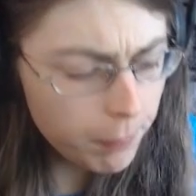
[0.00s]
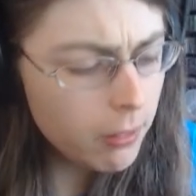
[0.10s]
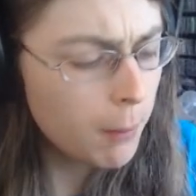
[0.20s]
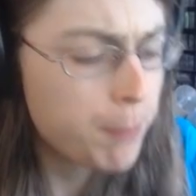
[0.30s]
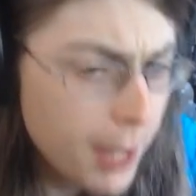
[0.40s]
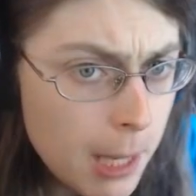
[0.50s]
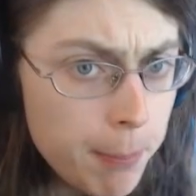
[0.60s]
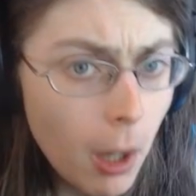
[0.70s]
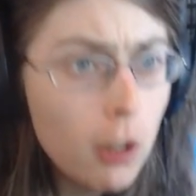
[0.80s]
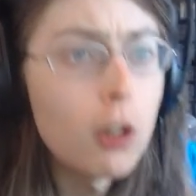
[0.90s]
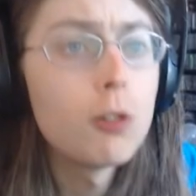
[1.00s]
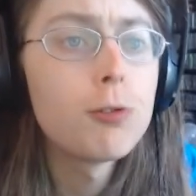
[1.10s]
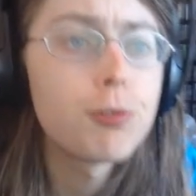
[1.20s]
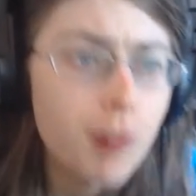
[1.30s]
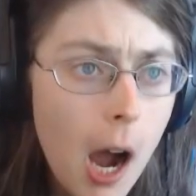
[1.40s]
people
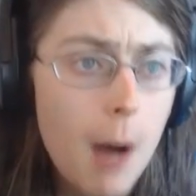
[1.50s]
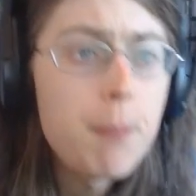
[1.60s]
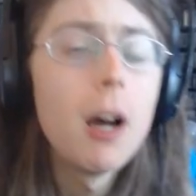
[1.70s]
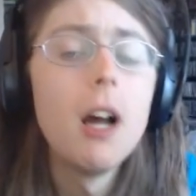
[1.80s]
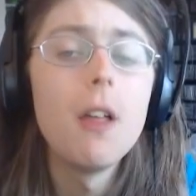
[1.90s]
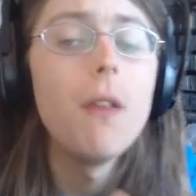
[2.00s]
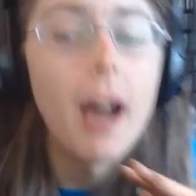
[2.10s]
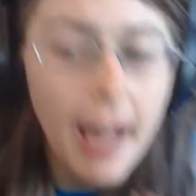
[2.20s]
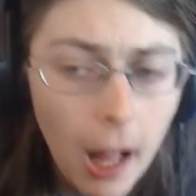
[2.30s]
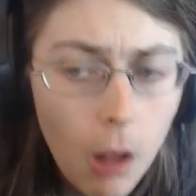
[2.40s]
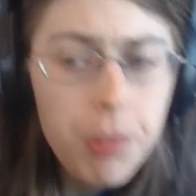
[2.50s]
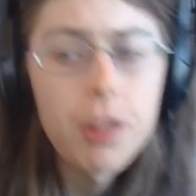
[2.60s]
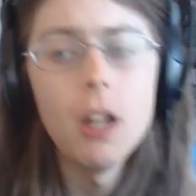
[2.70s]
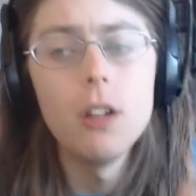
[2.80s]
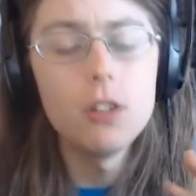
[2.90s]
from the health
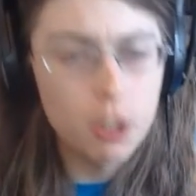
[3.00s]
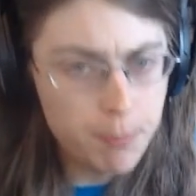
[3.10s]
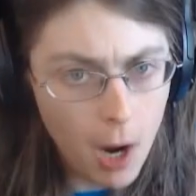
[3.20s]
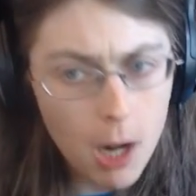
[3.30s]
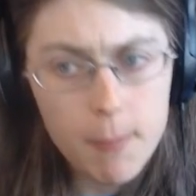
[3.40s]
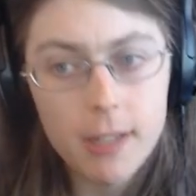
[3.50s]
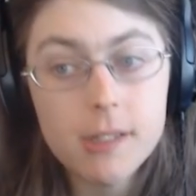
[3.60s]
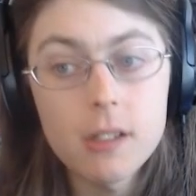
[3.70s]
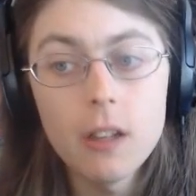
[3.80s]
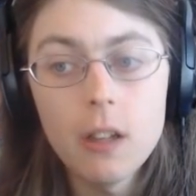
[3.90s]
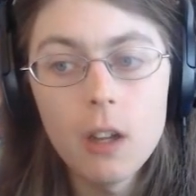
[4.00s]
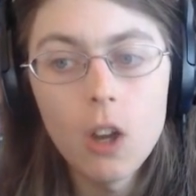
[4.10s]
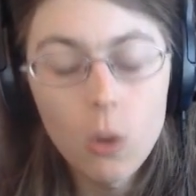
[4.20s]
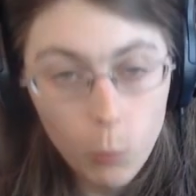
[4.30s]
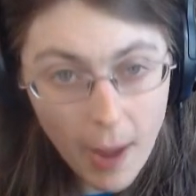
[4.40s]
department
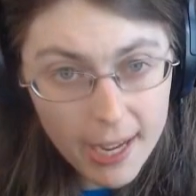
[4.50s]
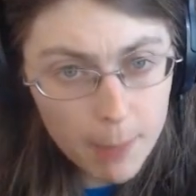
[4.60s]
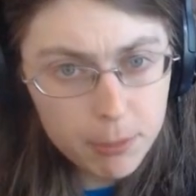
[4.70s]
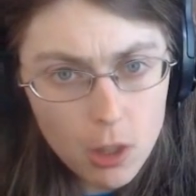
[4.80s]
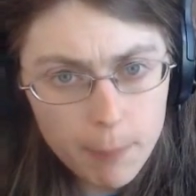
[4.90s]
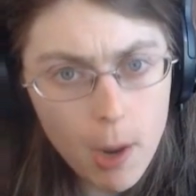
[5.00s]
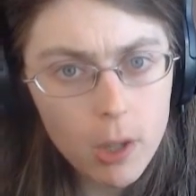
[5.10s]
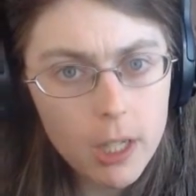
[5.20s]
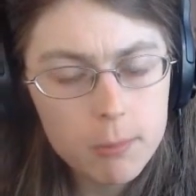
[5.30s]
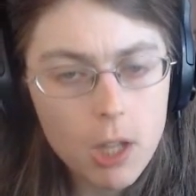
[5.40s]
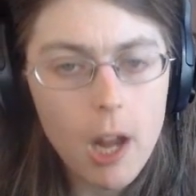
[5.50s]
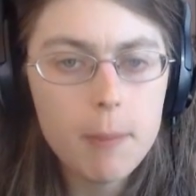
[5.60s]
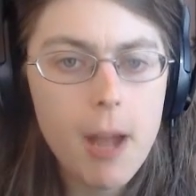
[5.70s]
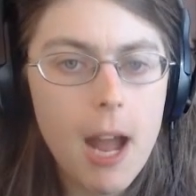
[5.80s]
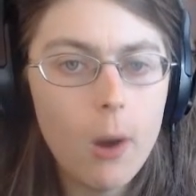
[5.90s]
went up to the podium
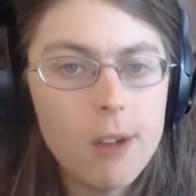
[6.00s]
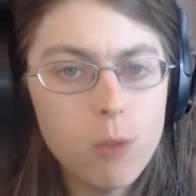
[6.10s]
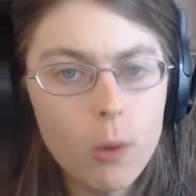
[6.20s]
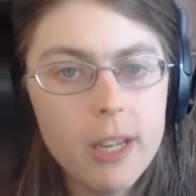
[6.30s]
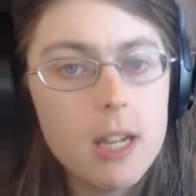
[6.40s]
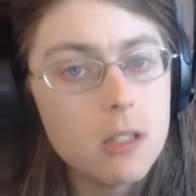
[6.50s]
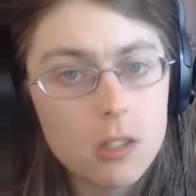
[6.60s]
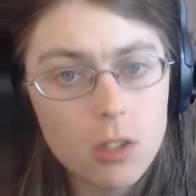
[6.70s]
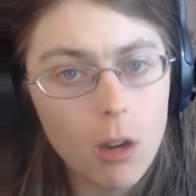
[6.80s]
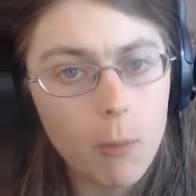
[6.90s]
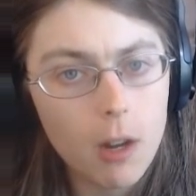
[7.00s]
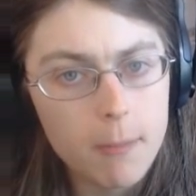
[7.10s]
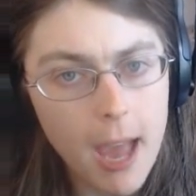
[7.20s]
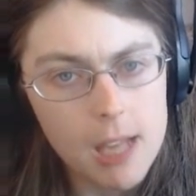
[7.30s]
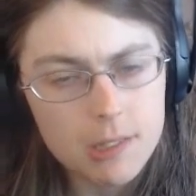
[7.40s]
talking about how everyone needs to start wearing
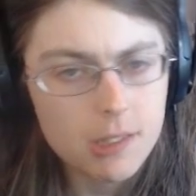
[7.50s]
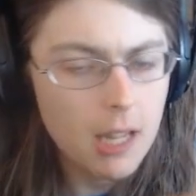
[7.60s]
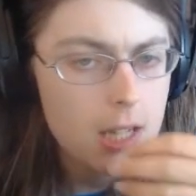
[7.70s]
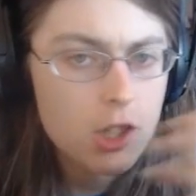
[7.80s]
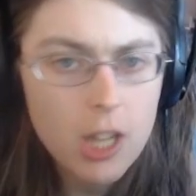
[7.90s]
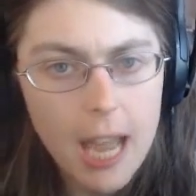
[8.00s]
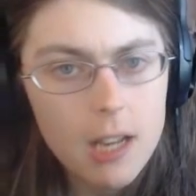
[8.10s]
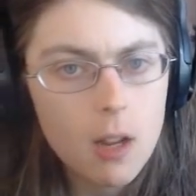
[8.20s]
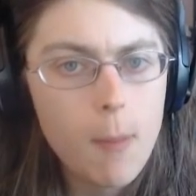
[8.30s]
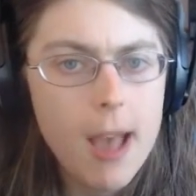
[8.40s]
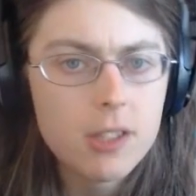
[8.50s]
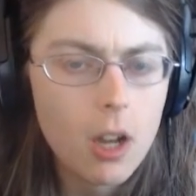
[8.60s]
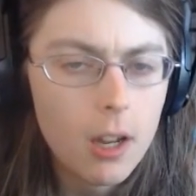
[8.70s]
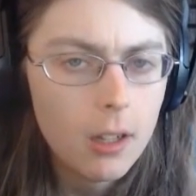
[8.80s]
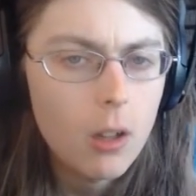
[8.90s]
masks, and she had no mask
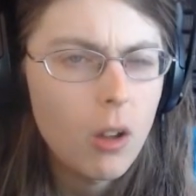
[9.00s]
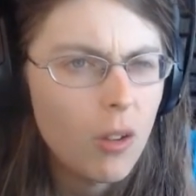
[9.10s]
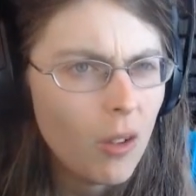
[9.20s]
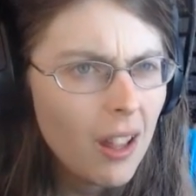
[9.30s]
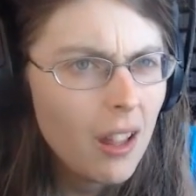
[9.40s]
on. What?